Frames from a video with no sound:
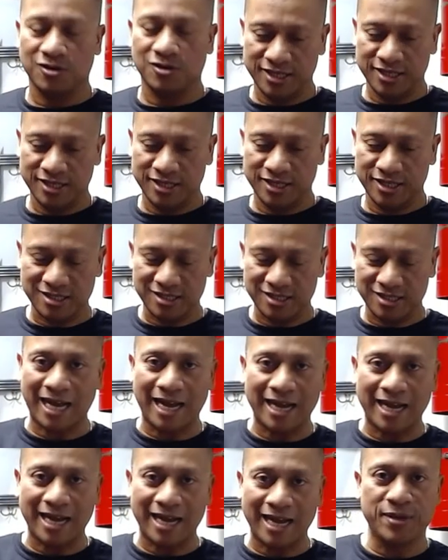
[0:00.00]
Like you got the
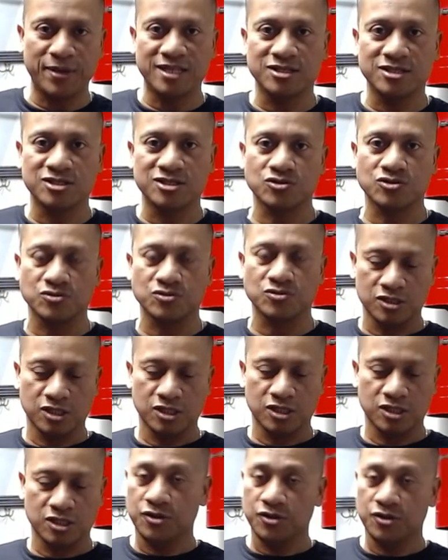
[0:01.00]
Thai basil,
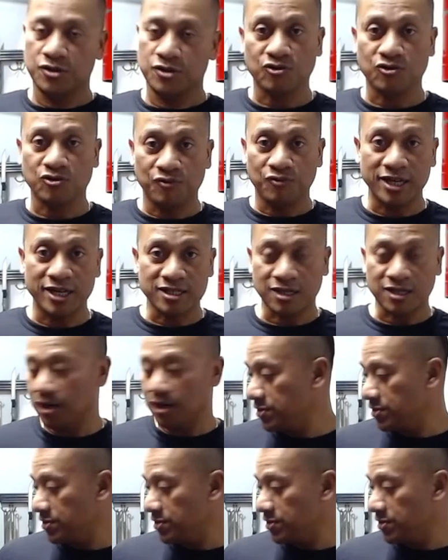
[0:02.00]
you got your red curry,